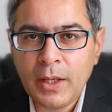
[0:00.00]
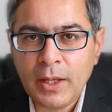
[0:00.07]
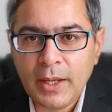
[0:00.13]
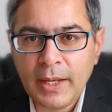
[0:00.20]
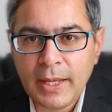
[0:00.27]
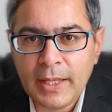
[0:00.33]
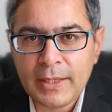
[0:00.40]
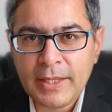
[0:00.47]

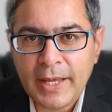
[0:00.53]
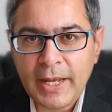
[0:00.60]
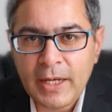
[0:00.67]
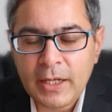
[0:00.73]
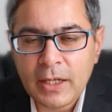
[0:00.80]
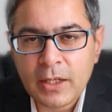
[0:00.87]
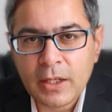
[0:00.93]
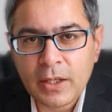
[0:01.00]
And then
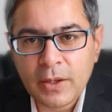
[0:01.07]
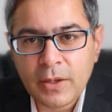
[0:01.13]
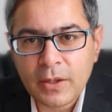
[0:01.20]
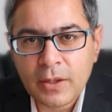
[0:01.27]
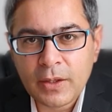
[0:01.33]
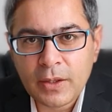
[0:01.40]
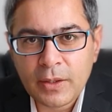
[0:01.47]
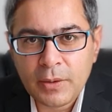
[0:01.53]

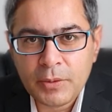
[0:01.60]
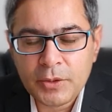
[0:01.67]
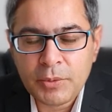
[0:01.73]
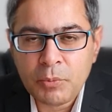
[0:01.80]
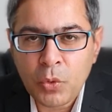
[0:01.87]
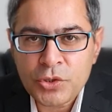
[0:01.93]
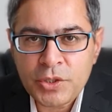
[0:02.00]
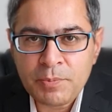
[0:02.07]
the
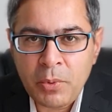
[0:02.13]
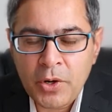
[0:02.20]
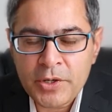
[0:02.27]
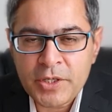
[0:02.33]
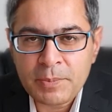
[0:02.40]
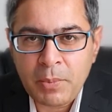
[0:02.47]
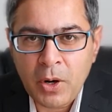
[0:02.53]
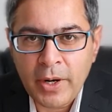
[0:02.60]
most
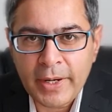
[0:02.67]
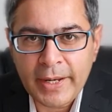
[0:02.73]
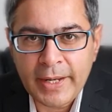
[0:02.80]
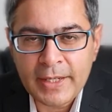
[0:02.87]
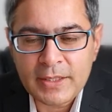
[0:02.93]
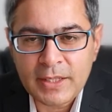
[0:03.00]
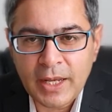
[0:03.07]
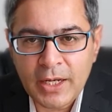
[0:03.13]
important part
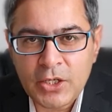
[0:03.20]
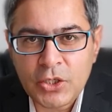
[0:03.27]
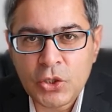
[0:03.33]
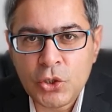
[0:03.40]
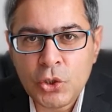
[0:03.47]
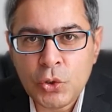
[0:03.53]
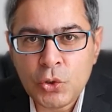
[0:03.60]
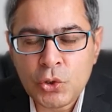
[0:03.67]
is that
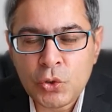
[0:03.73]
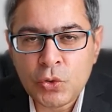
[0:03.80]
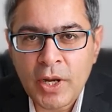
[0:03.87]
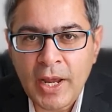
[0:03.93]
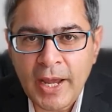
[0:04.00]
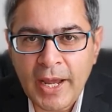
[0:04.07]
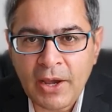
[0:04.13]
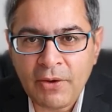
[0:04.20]
you should
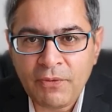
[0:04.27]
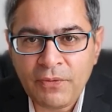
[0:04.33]
have